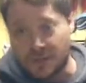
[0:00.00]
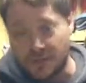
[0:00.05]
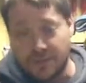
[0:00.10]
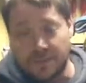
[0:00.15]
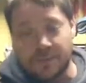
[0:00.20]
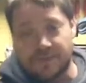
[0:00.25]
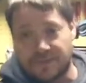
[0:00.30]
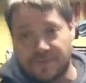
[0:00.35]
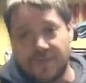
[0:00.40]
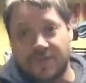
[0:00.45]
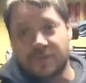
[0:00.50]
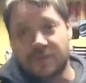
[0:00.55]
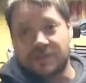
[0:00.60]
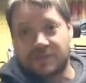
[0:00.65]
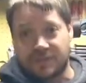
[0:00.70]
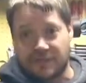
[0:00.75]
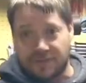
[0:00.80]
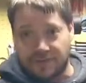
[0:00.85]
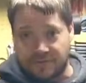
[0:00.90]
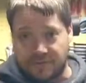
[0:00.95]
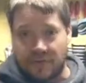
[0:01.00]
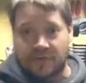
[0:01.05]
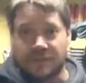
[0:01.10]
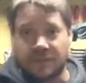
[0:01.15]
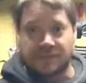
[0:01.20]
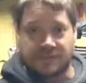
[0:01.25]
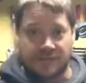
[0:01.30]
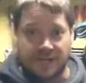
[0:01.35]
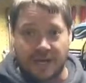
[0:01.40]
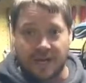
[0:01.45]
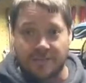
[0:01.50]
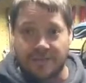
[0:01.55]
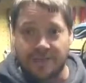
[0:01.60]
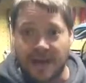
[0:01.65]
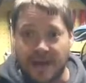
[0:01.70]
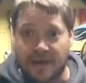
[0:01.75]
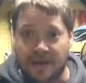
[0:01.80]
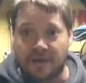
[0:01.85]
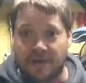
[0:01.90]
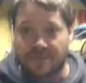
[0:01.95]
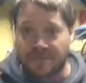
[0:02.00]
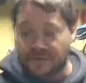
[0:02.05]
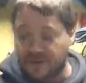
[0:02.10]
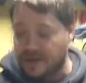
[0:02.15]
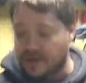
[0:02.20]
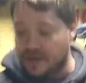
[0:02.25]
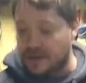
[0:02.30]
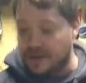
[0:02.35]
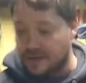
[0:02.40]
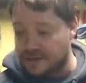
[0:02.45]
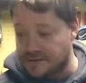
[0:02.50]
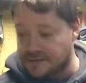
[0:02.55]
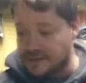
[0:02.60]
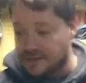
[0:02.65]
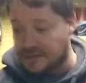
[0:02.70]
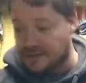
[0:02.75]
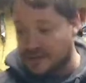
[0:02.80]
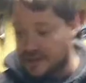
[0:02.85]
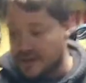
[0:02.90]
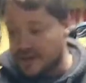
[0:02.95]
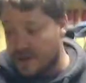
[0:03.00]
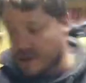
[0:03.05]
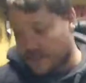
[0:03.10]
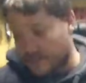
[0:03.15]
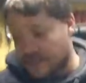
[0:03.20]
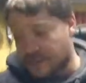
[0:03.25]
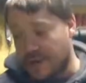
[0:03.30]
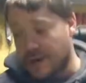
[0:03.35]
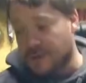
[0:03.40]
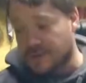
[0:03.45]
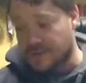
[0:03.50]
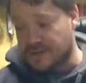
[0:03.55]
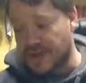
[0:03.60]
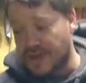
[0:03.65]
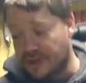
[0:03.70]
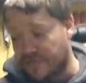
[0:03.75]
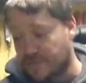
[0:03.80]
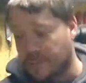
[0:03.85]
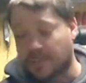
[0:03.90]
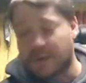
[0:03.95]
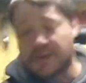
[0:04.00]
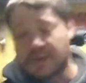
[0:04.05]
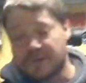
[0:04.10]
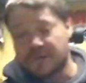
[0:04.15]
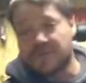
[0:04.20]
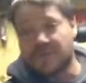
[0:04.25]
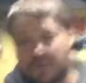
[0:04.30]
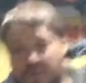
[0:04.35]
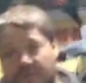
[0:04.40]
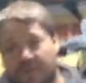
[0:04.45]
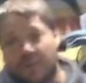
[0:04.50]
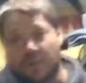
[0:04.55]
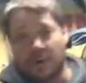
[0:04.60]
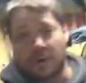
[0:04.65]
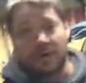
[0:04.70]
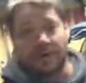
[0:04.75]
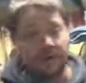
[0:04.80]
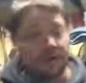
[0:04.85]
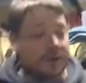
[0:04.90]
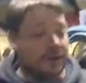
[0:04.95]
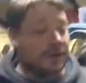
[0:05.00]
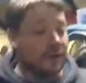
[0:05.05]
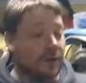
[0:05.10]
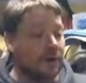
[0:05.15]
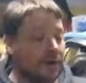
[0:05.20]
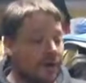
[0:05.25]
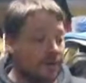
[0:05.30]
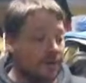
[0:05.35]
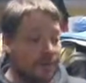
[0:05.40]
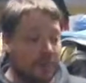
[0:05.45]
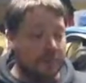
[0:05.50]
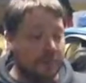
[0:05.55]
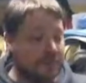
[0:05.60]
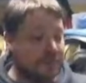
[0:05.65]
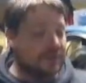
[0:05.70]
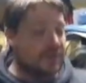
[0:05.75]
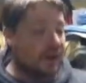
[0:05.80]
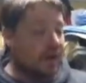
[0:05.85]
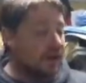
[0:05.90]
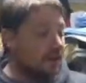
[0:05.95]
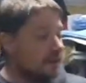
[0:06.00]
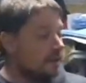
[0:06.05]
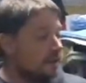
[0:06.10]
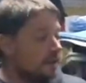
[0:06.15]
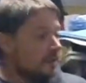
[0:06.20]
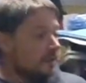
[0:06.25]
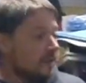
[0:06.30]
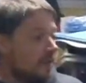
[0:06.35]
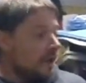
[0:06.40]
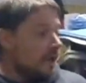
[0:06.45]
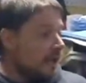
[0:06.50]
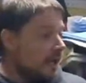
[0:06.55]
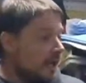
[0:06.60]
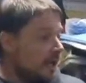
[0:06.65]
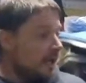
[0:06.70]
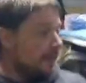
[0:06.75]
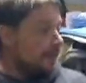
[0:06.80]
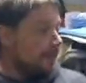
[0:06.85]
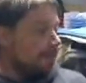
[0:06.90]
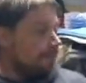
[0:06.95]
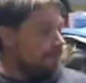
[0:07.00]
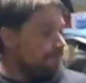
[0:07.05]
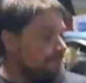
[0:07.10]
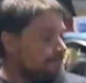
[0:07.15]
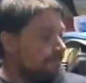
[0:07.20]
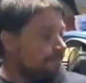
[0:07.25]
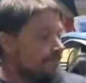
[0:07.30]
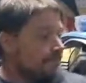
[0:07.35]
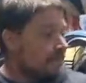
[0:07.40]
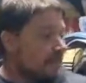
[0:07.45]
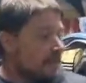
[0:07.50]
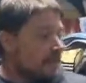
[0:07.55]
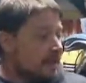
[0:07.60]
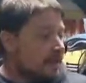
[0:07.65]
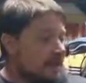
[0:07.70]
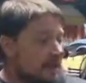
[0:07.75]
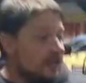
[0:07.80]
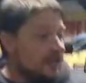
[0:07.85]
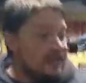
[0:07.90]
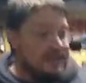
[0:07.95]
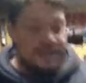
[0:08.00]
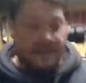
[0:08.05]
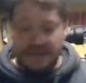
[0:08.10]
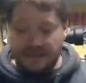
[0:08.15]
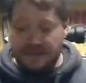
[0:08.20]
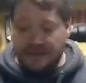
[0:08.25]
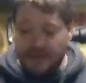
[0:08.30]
you would feel yourself starting to slide back on the seat, which I was kind of impressed for the 400 here, bone stock. Like I said,